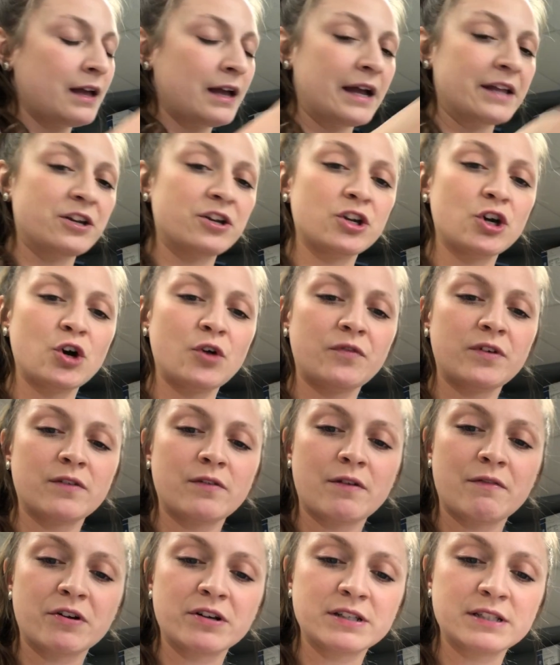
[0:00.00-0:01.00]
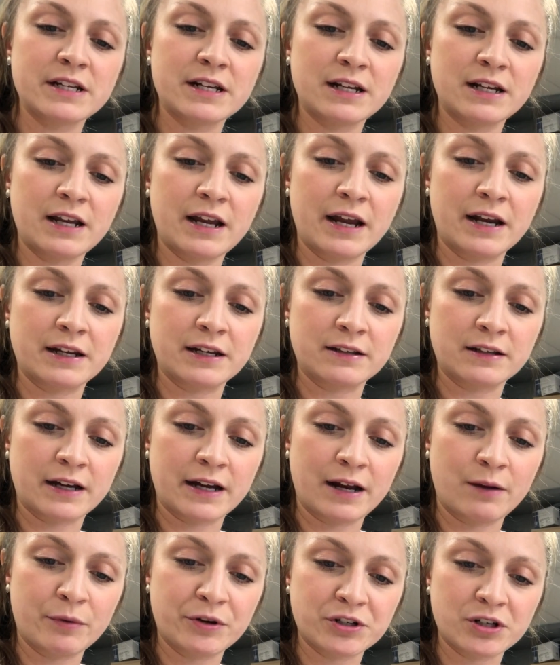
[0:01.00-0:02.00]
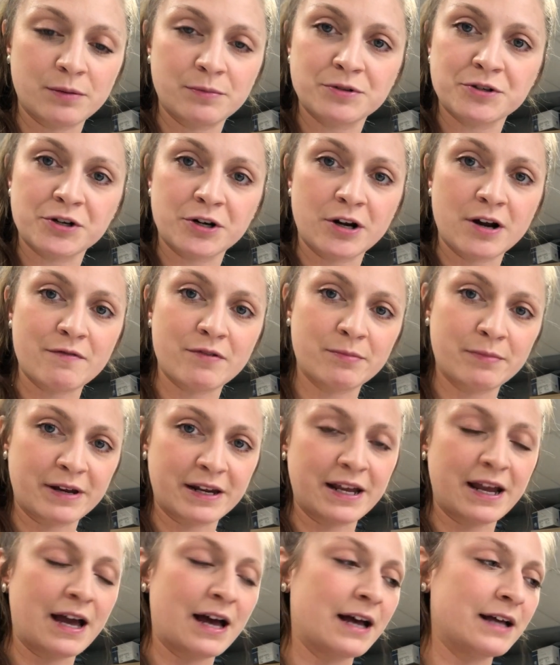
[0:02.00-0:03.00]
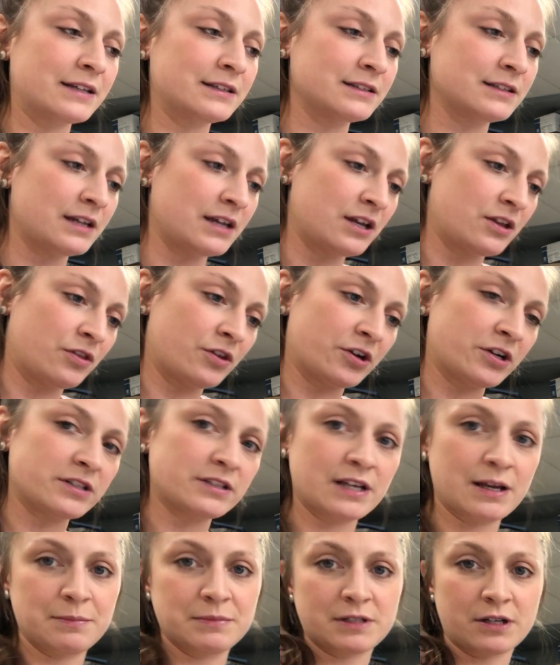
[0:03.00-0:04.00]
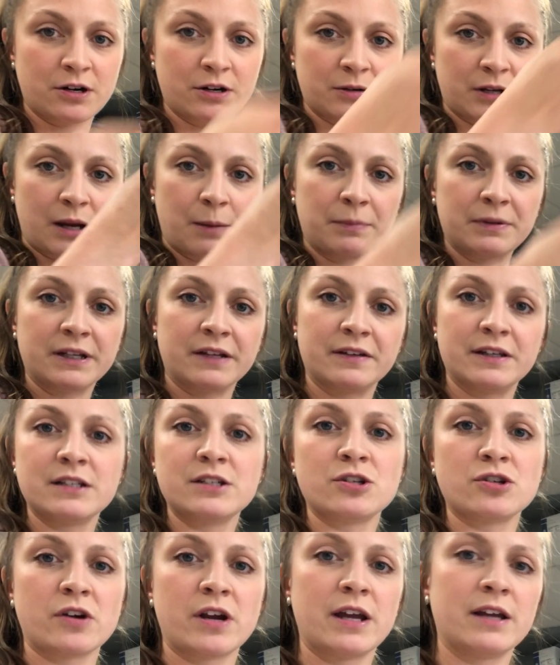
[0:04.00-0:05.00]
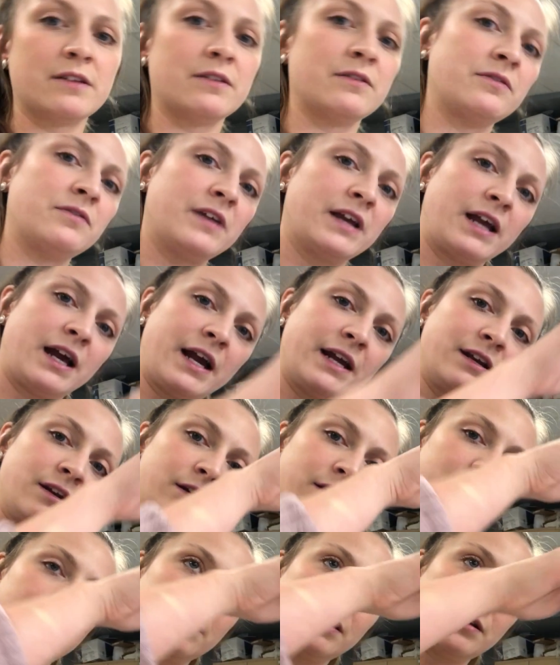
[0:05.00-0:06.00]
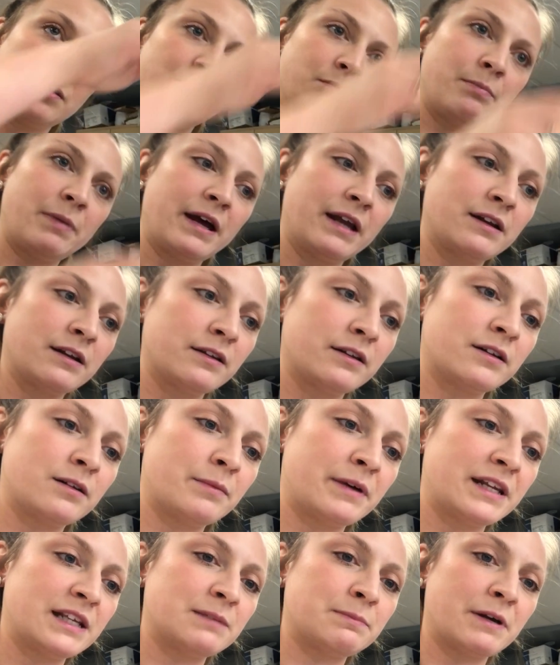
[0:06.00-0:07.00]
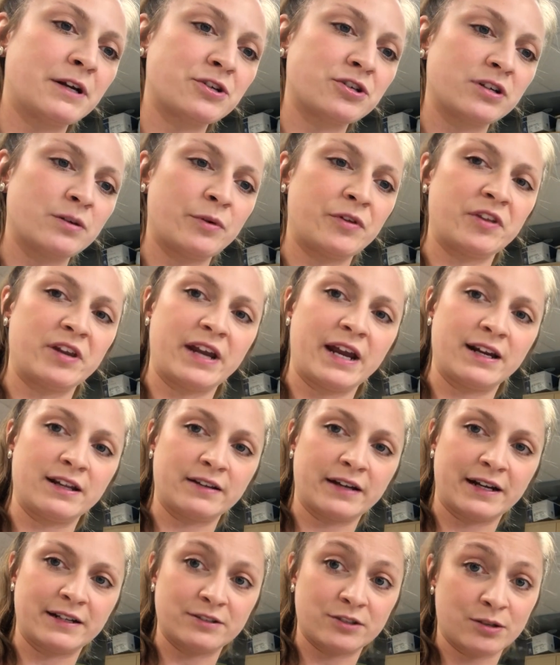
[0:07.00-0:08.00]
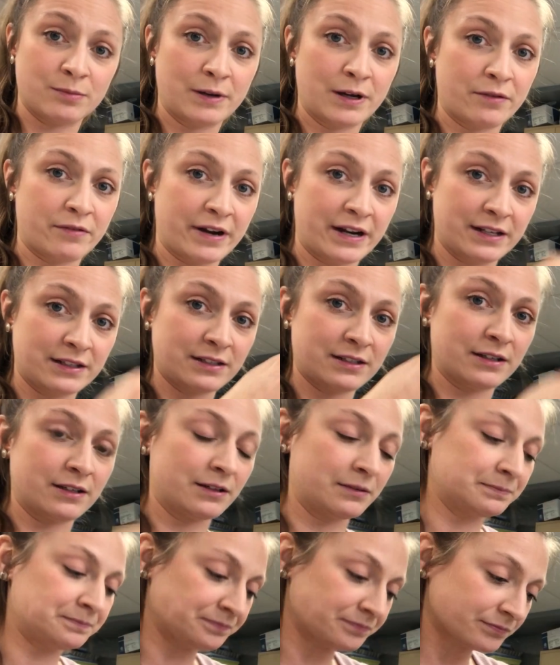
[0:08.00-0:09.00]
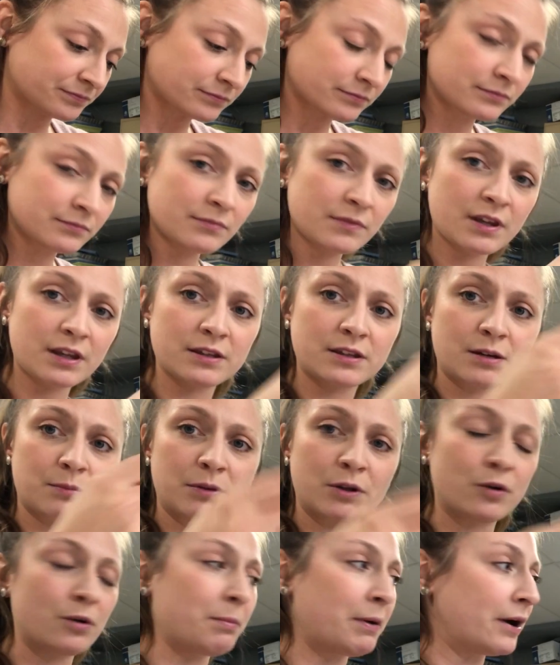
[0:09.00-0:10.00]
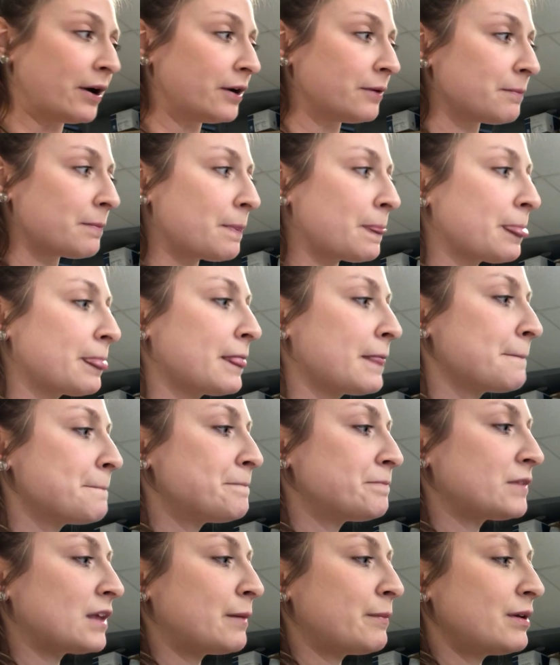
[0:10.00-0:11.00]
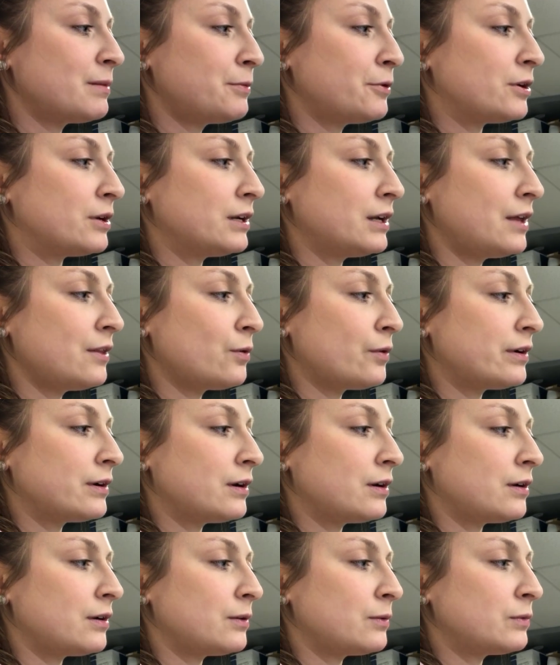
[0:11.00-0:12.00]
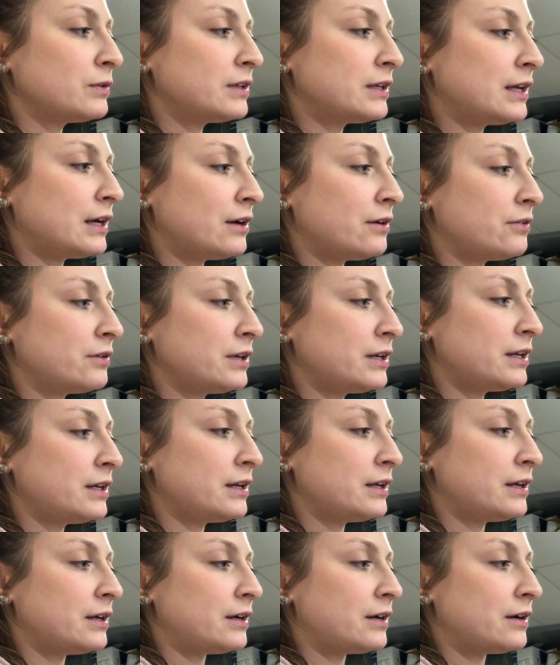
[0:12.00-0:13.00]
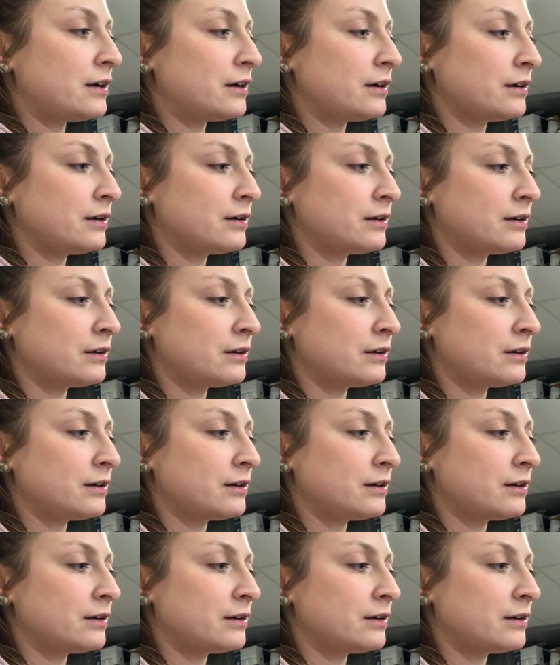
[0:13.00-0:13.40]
And you know, if you've ever seen a dandelion, which I'm sure everybody has, their stems aren't completely straight. They kind of bend a little bit, especially when the dandelions are about ready to blow apart. I'm going to put another one down here.